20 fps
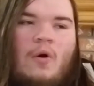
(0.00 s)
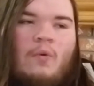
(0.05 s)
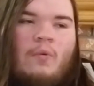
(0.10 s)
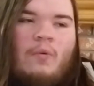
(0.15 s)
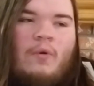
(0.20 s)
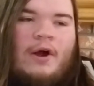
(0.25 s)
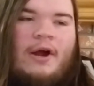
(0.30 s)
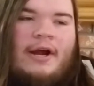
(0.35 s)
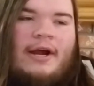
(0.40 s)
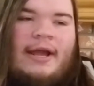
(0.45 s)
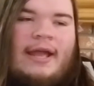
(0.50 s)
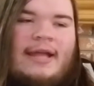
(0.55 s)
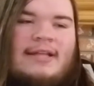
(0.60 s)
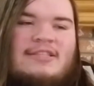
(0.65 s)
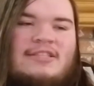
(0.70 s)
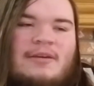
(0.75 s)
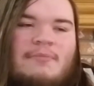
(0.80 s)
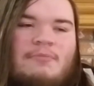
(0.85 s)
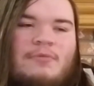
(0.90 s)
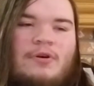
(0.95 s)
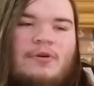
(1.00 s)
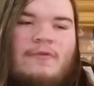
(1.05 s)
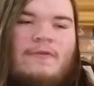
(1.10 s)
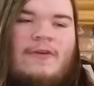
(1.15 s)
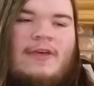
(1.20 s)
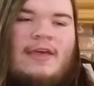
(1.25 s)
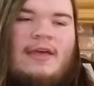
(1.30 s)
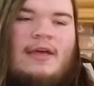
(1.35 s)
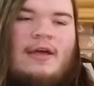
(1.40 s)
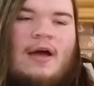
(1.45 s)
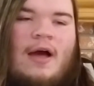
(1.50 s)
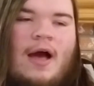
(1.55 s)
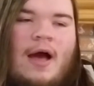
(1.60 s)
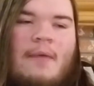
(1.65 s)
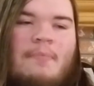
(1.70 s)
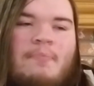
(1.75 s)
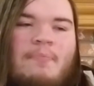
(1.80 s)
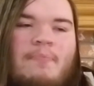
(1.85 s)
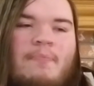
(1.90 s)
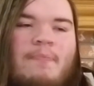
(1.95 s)
where it's a movie,
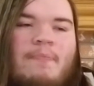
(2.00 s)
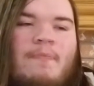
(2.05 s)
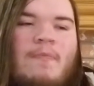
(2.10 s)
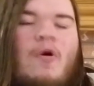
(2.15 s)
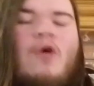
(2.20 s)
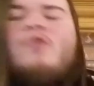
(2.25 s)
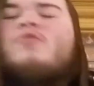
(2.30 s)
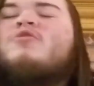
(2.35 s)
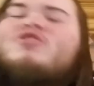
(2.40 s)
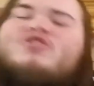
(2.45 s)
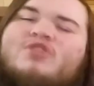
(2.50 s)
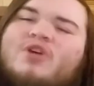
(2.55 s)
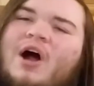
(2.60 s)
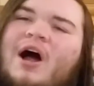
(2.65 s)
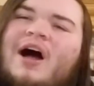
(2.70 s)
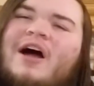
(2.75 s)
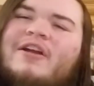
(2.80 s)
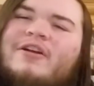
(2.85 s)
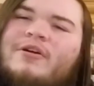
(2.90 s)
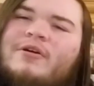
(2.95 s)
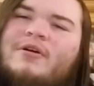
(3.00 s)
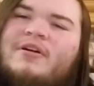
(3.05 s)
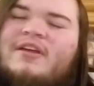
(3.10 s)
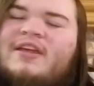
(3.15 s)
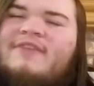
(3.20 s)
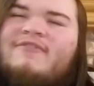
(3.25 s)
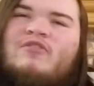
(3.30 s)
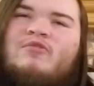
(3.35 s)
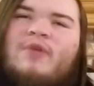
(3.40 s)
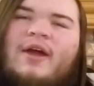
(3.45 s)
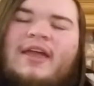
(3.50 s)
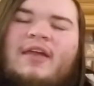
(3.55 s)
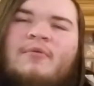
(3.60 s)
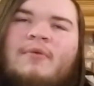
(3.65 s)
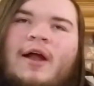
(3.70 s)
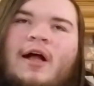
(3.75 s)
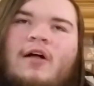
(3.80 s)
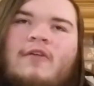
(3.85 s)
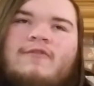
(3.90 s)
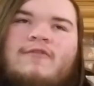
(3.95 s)
or Tron, or even Wreck-It
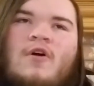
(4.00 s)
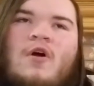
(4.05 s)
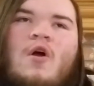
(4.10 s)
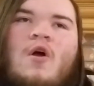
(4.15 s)
Ralph,